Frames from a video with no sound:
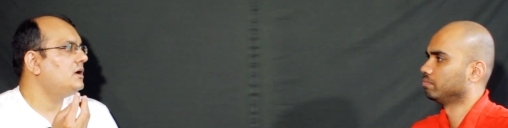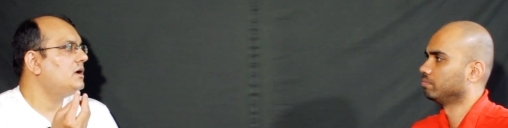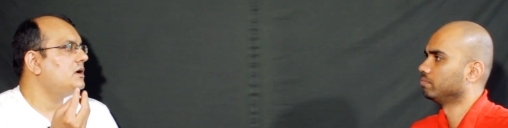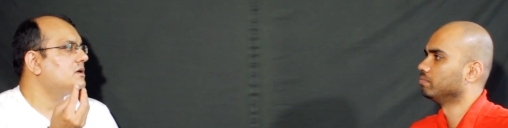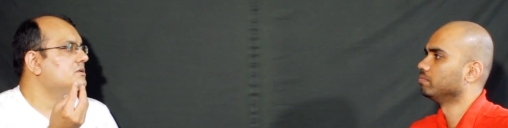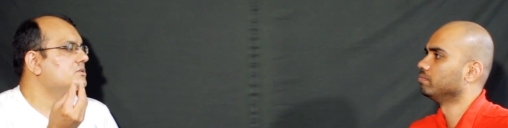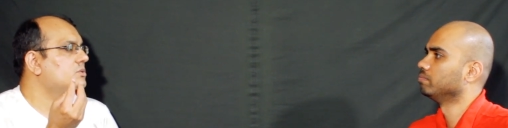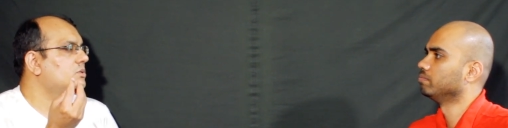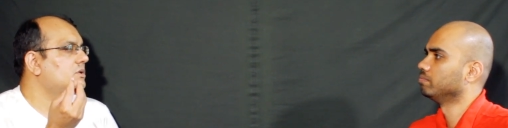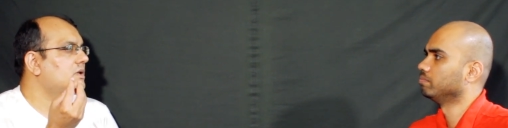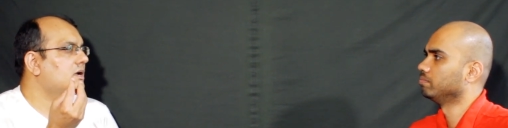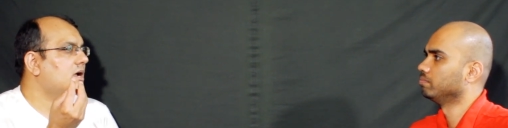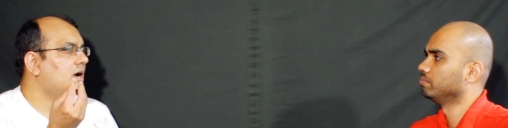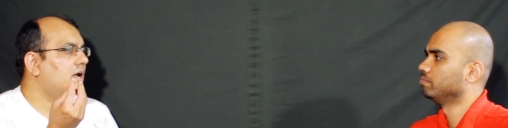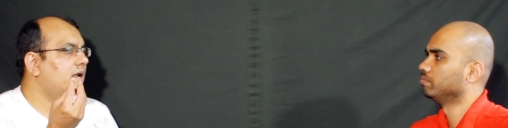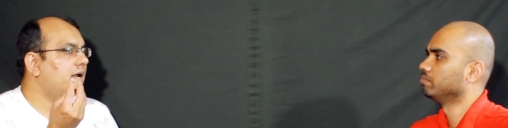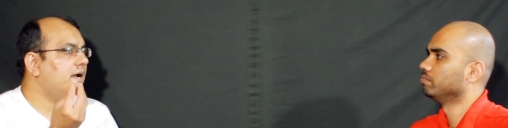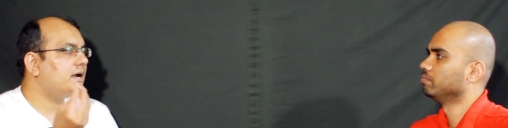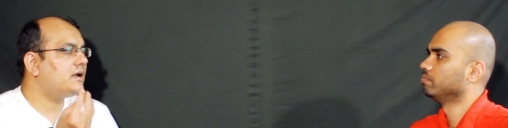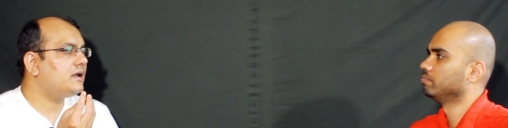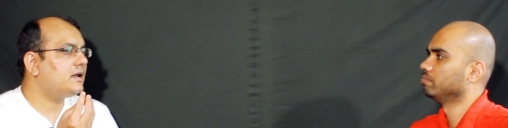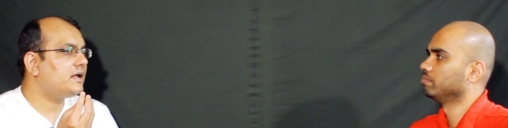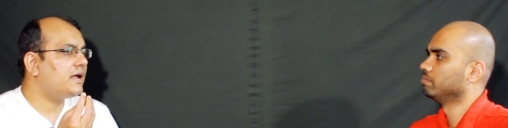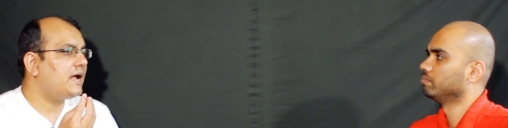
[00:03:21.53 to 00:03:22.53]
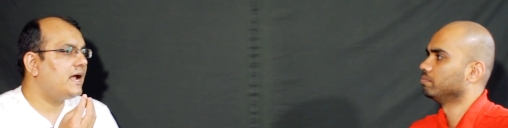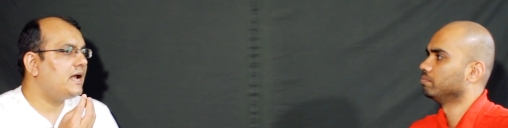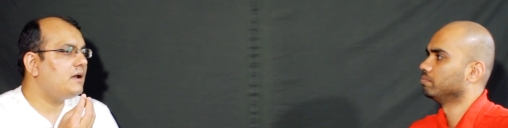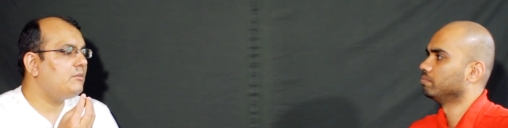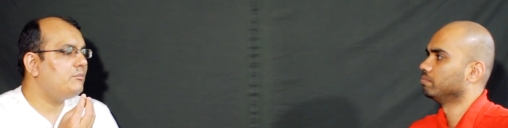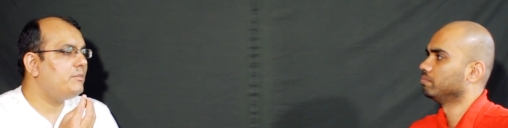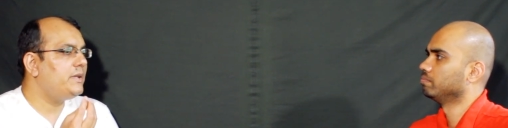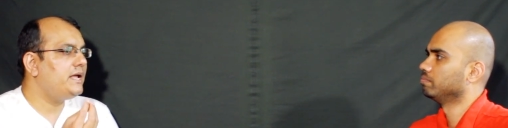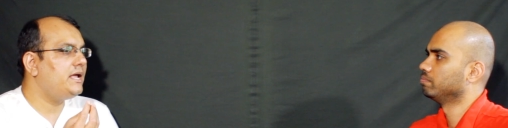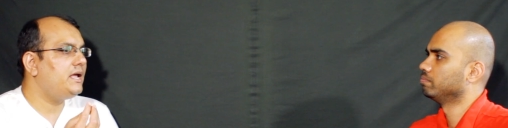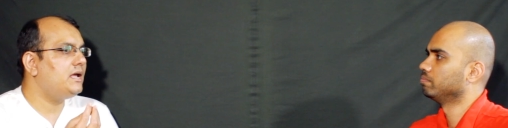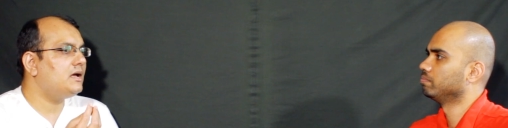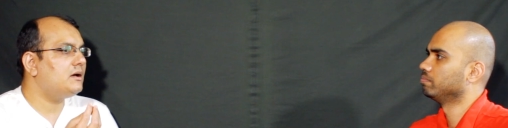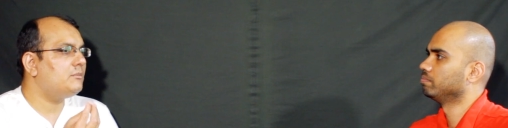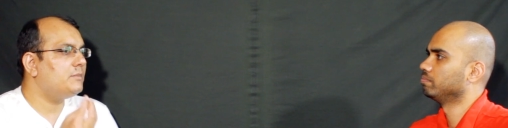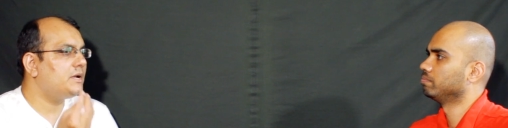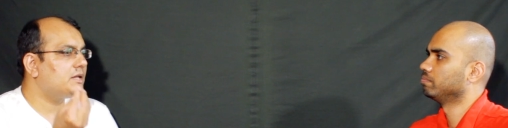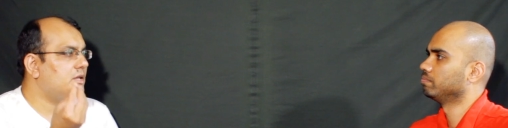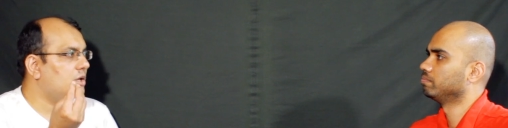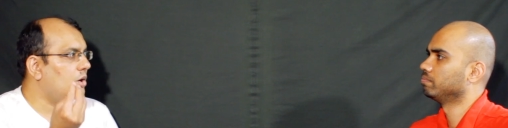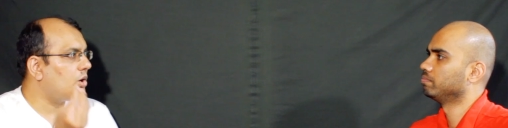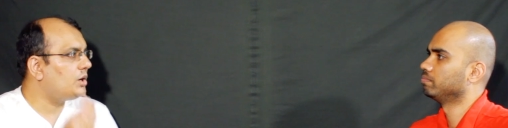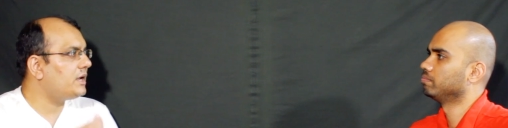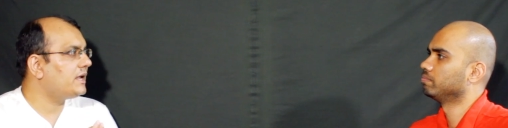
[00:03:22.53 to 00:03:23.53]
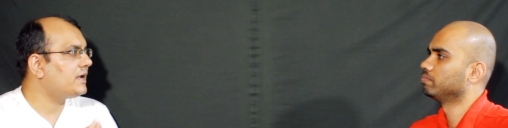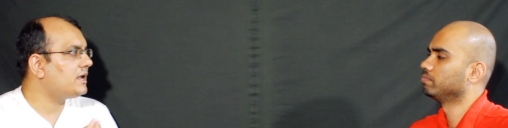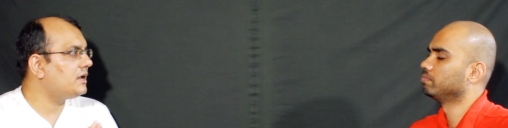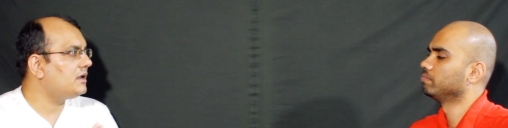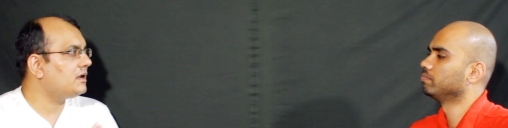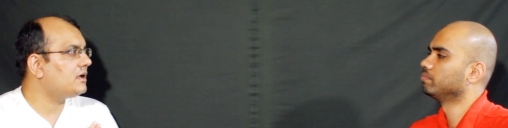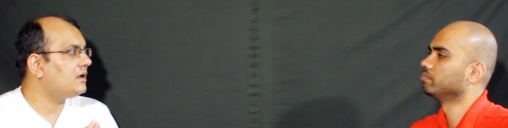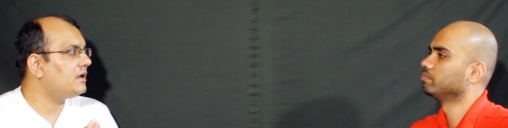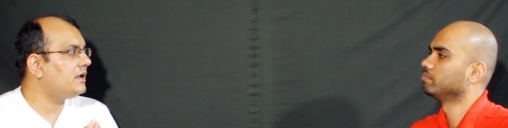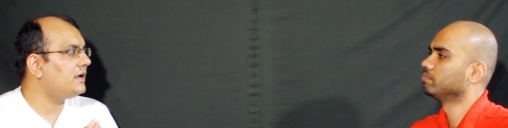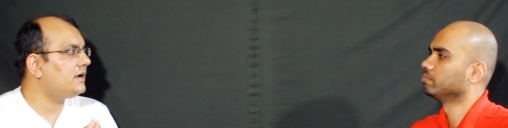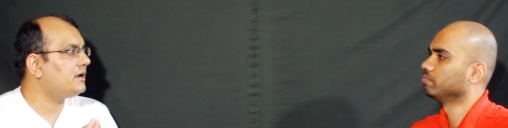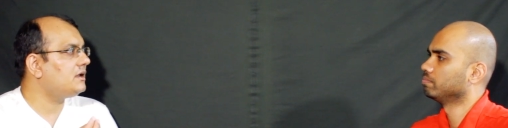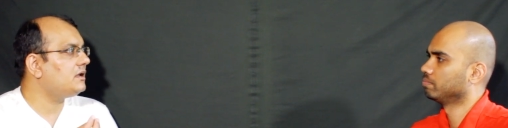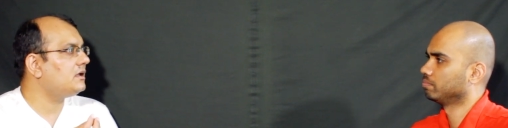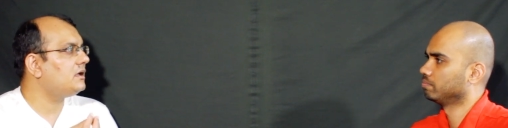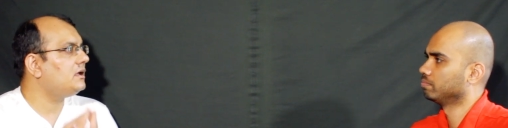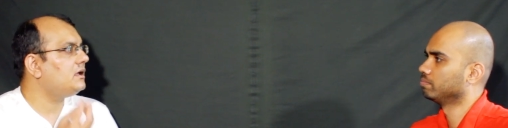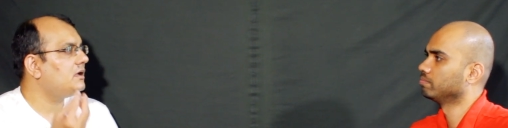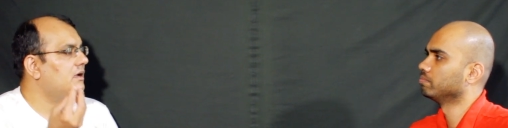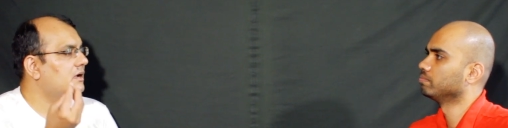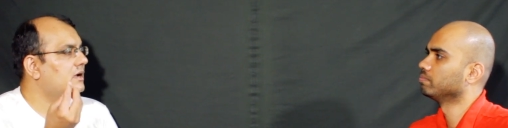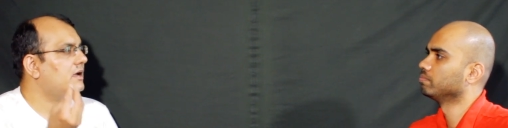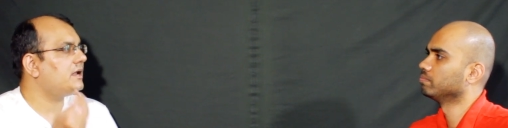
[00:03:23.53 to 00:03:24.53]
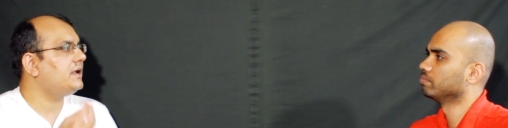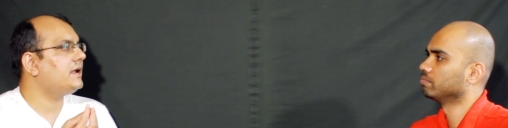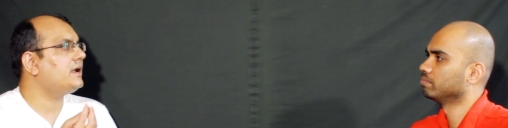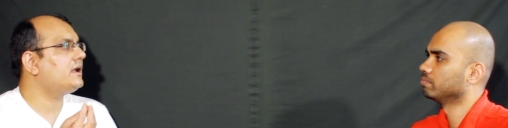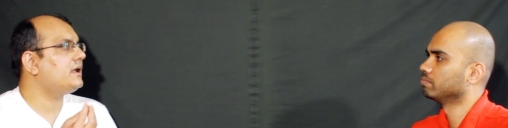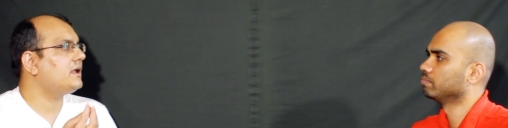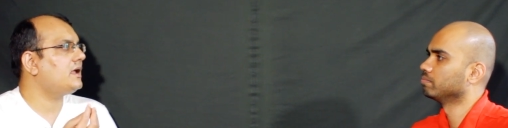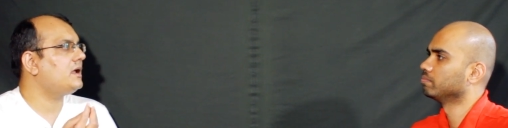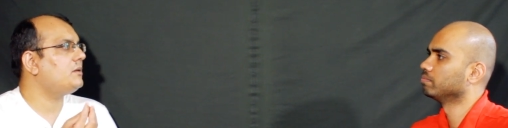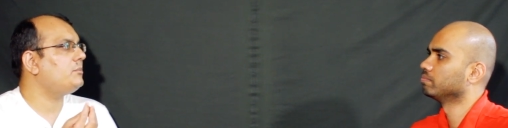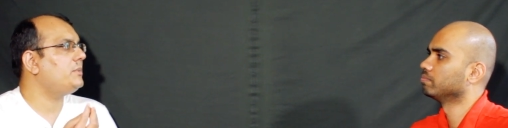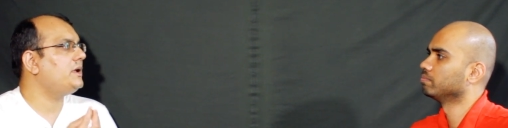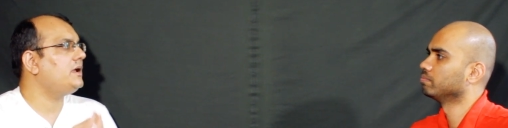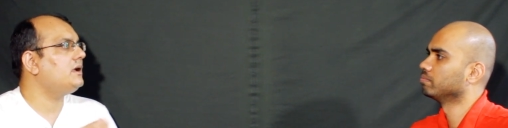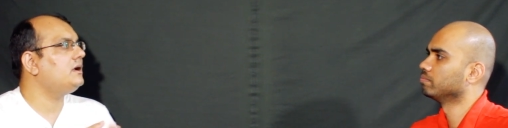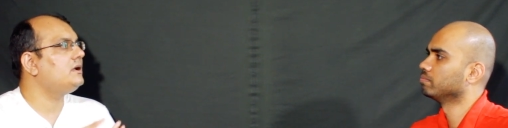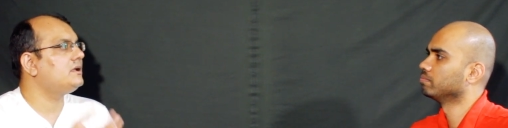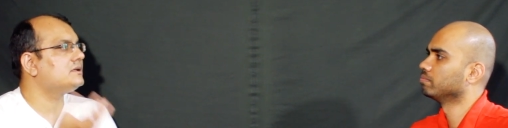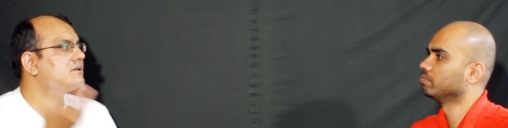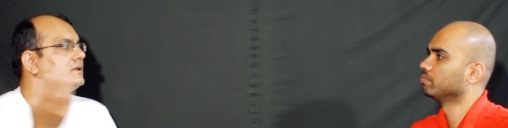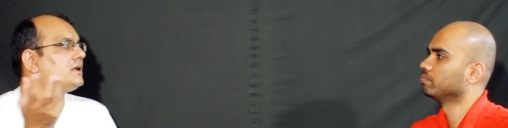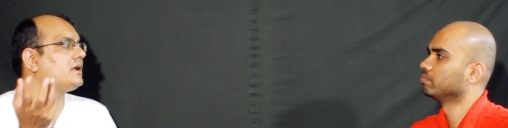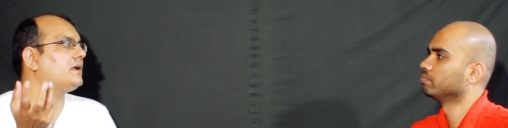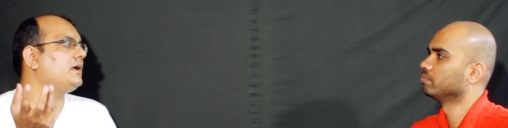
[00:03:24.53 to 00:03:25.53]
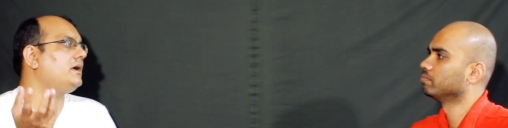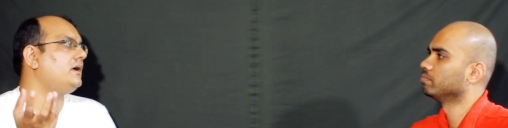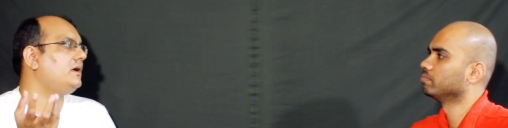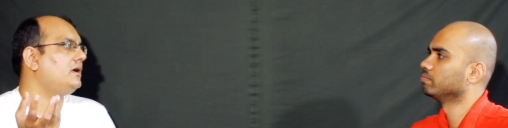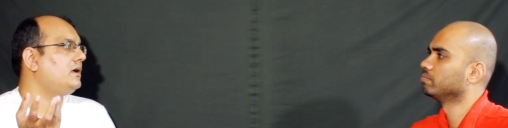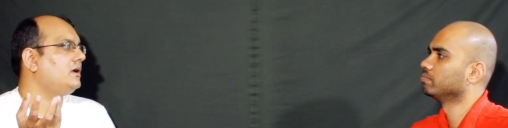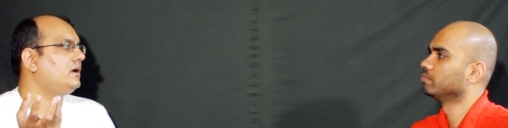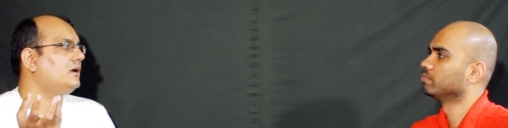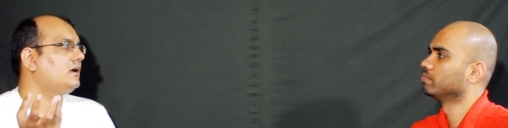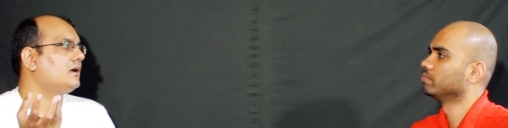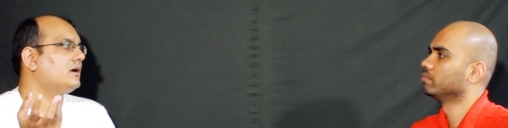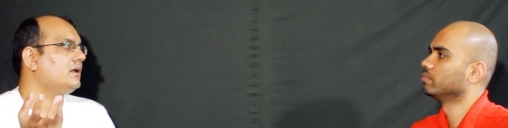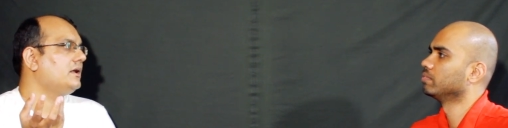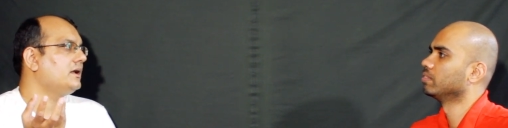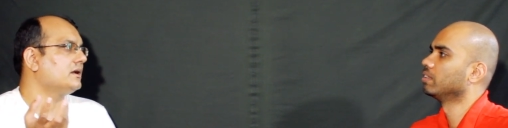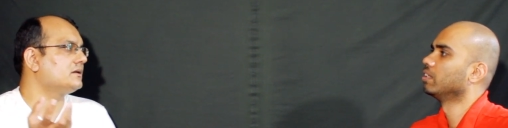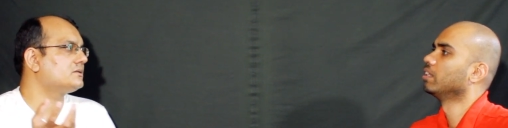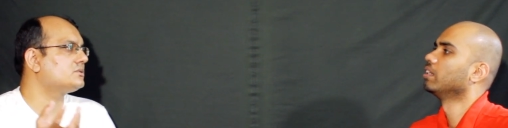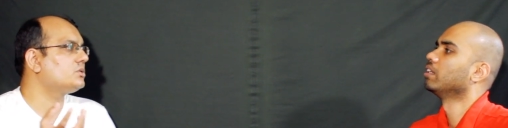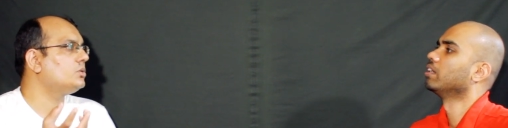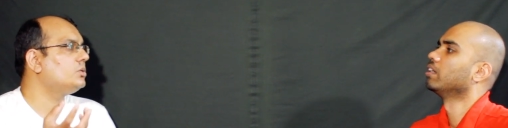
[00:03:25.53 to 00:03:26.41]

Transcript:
Speaker 1: So the connect can be a methodical connect can be a disarray connect.